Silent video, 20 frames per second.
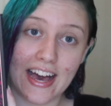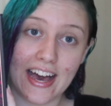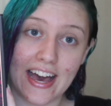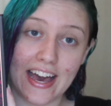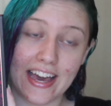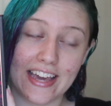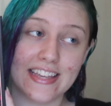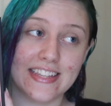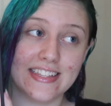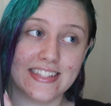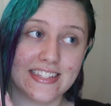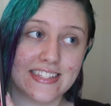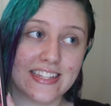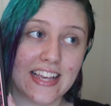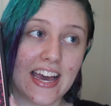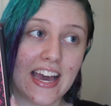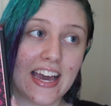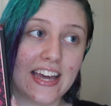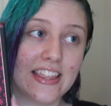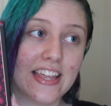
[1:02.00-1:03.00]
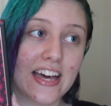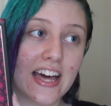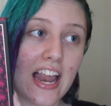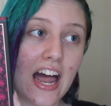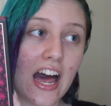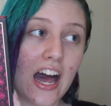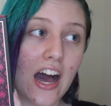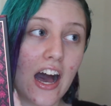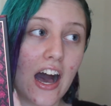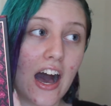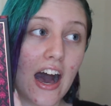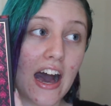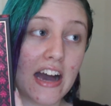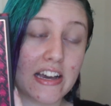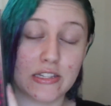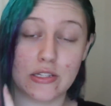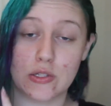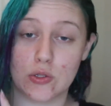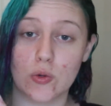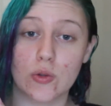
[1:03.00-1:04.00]
I can say that
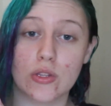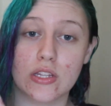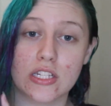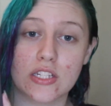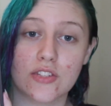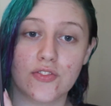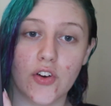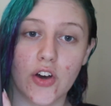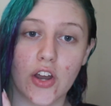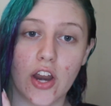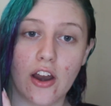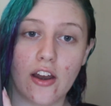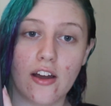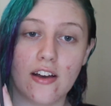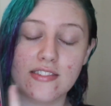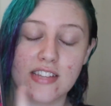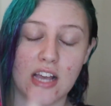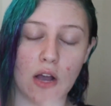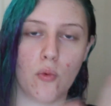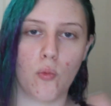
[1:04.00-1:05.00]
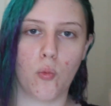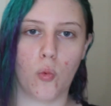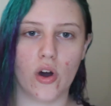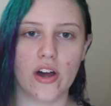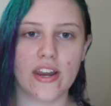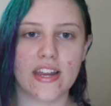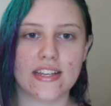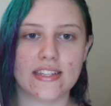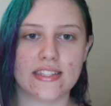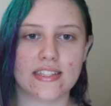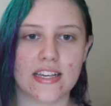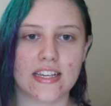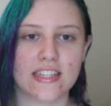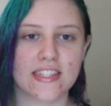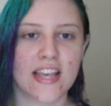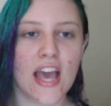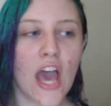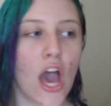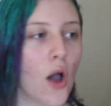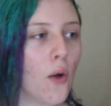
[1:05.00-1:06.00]
I saw this photo and I was like, what is this?